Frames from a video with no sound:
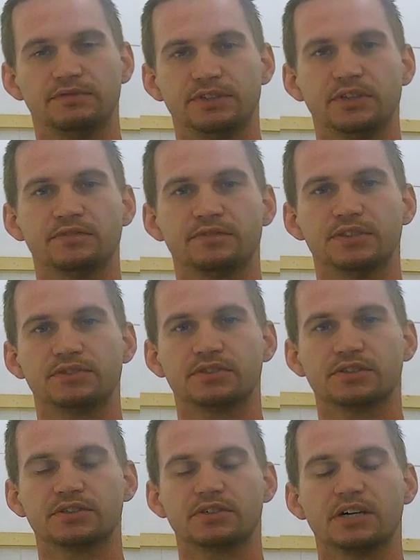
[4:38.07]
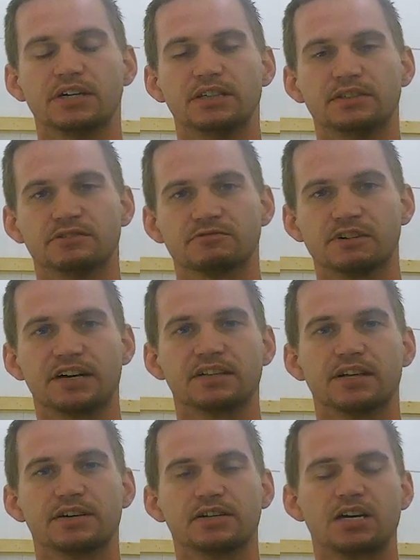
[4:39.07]
fuel filter
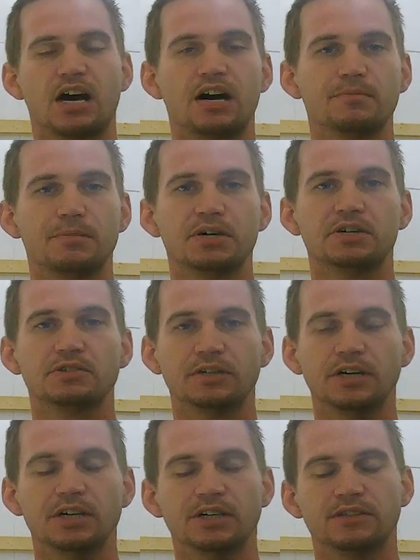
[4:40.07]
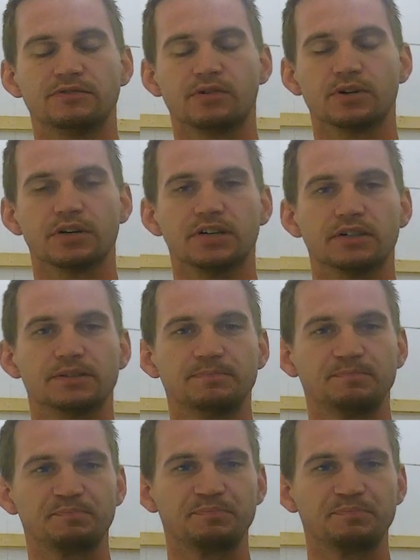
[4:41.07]
regulator combo for the,